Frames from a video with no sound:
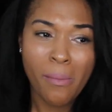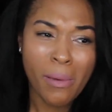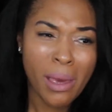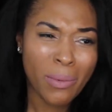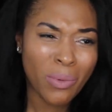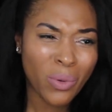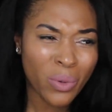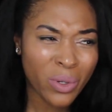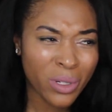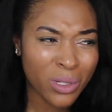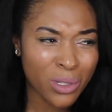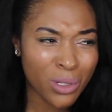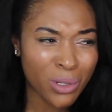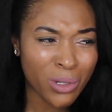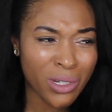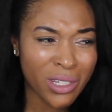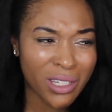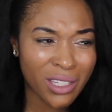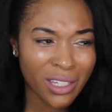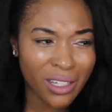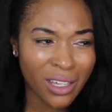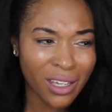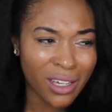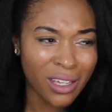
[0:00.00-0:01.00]
Maybe we'll do
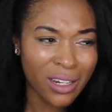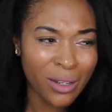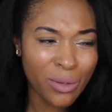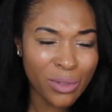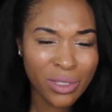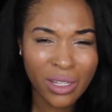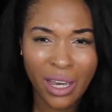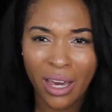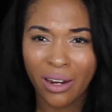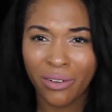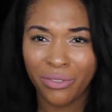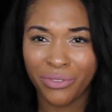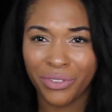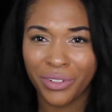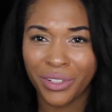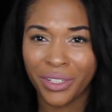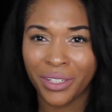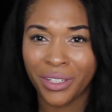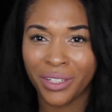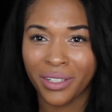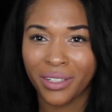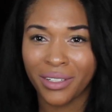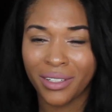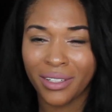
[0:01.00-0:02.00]
this again. It was kind of
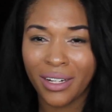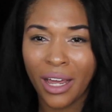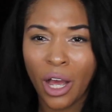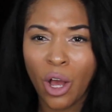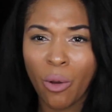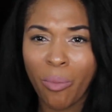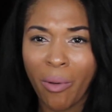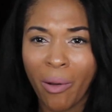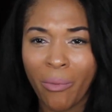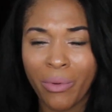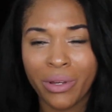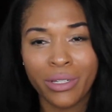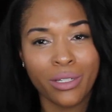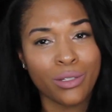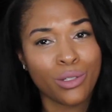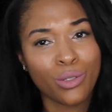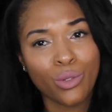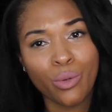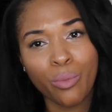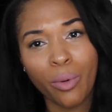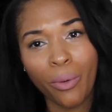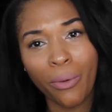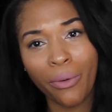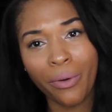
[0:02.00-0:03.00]
fun. I hope I wasn't
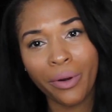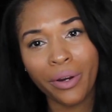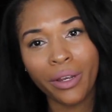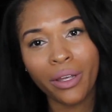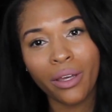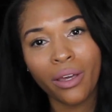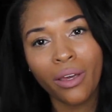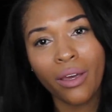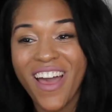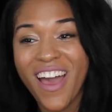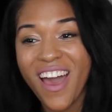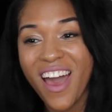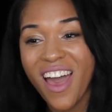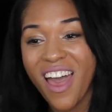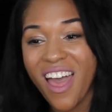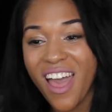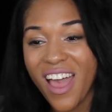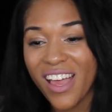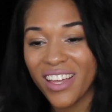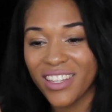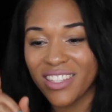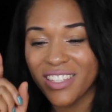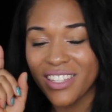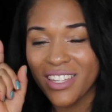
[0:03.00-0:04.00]
too boring.
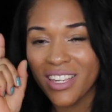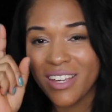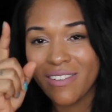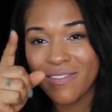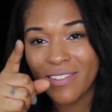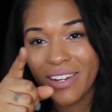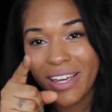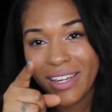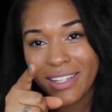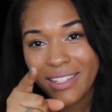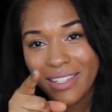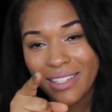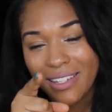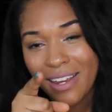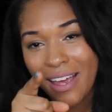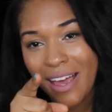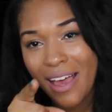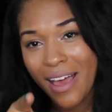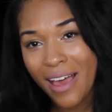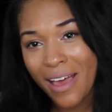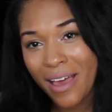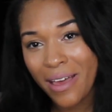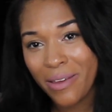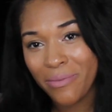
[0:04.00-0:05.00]
Until next
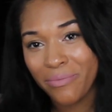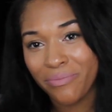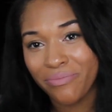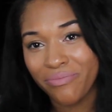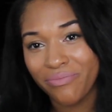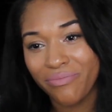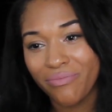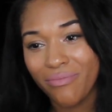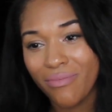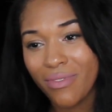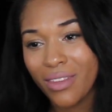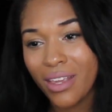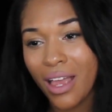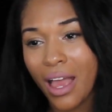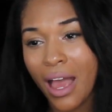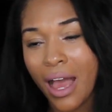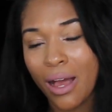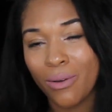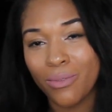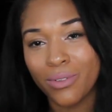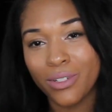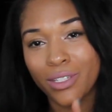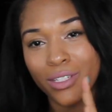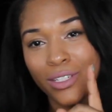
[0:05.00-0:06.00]
time,
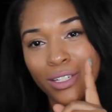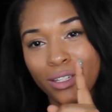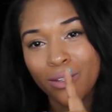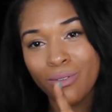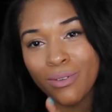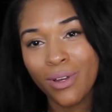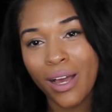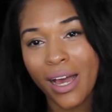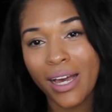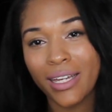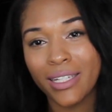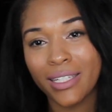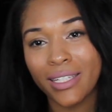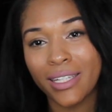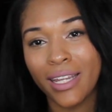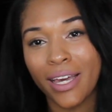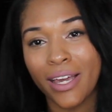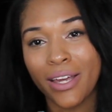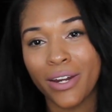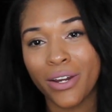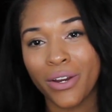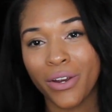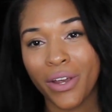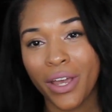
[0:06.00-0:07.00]
I will see you guys
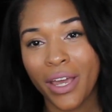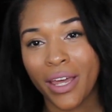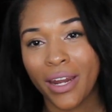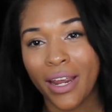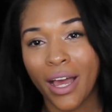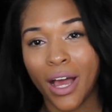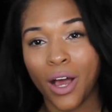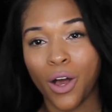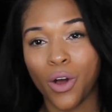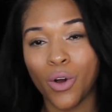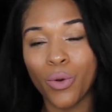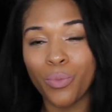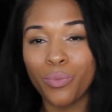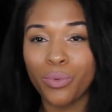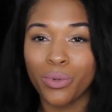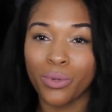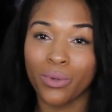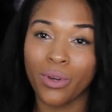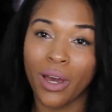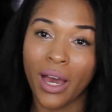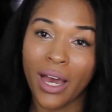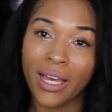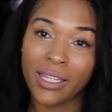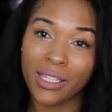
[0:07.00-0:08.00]
later, and I hope
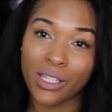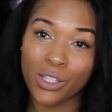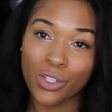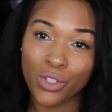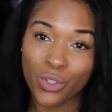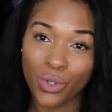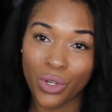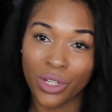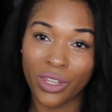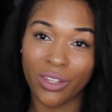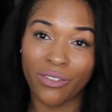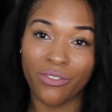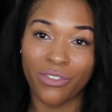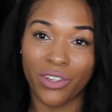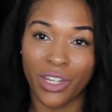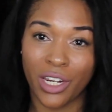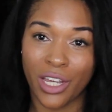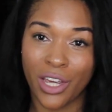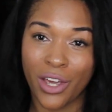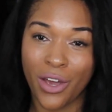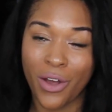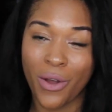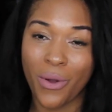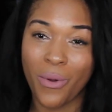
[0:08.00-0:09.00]
you guys enjoyed the
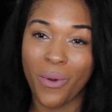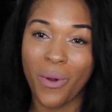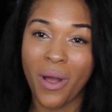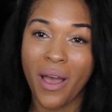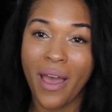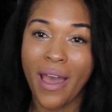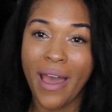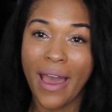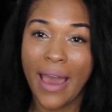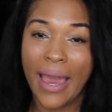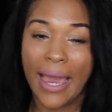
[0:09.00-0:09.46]
video.